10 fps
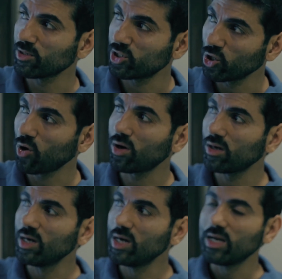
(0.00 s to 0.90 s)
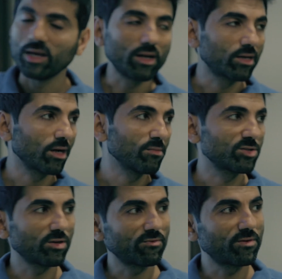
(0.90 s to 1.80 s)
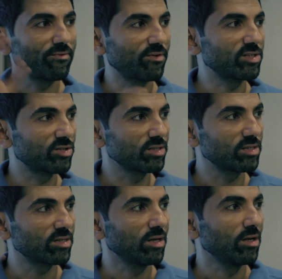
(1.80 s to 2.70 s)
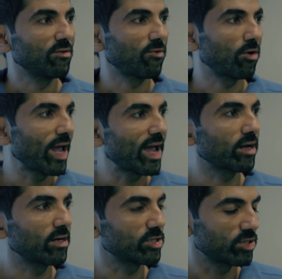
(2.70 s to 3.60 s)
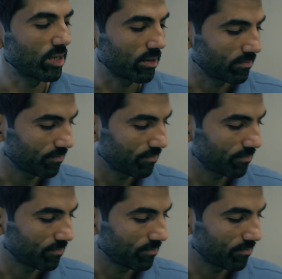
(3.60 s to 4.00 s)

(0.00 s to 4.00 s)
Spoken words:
mature in terms of refrigerants for air conditioning.